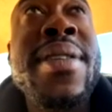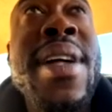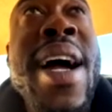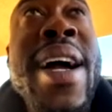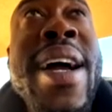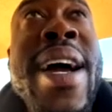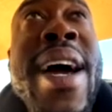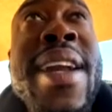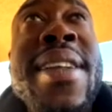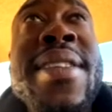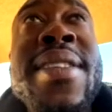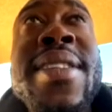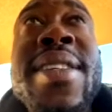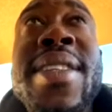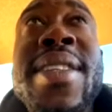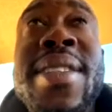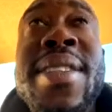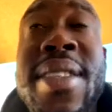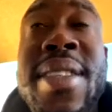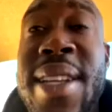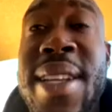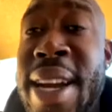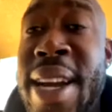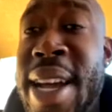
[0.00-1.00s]
I got a
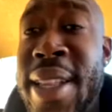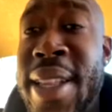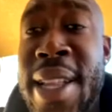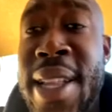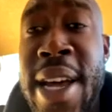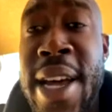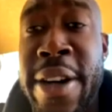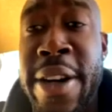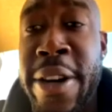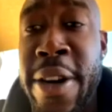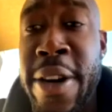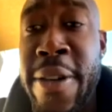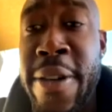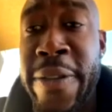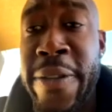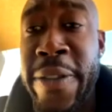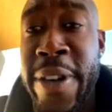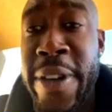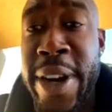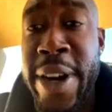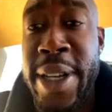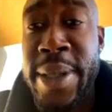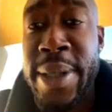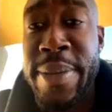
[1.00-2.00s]
list. I got a lot of
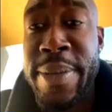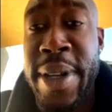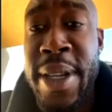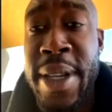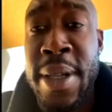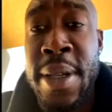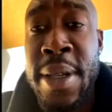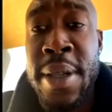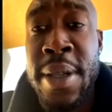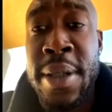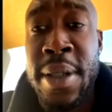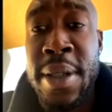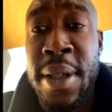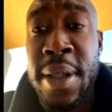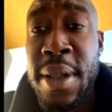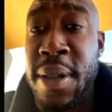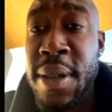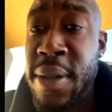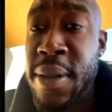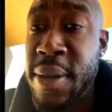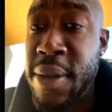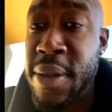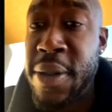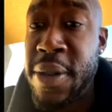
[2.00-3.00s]
girlfriends, man.
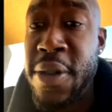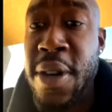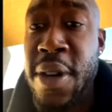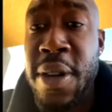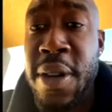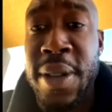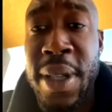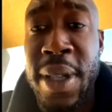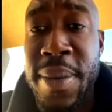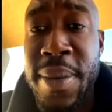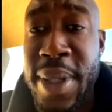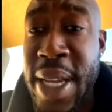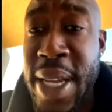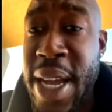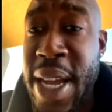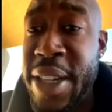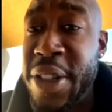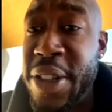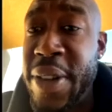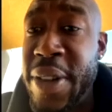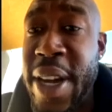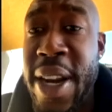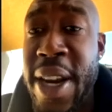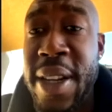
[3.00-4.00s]
So, you know, sometimes
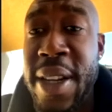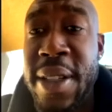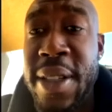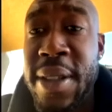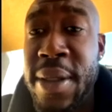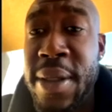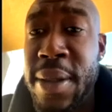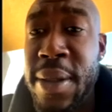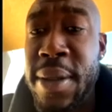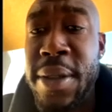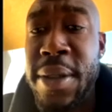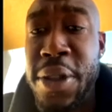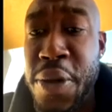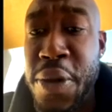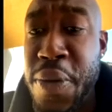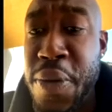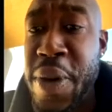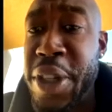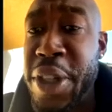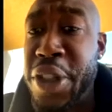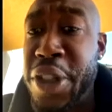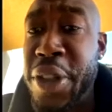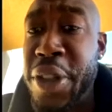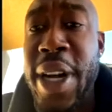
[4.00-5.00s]
you got to do
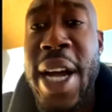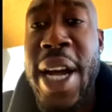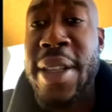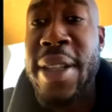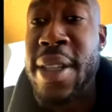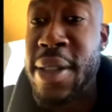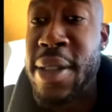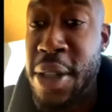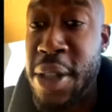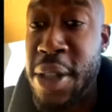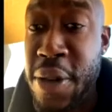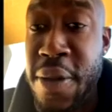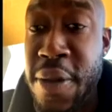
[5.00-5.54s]
what you got to do.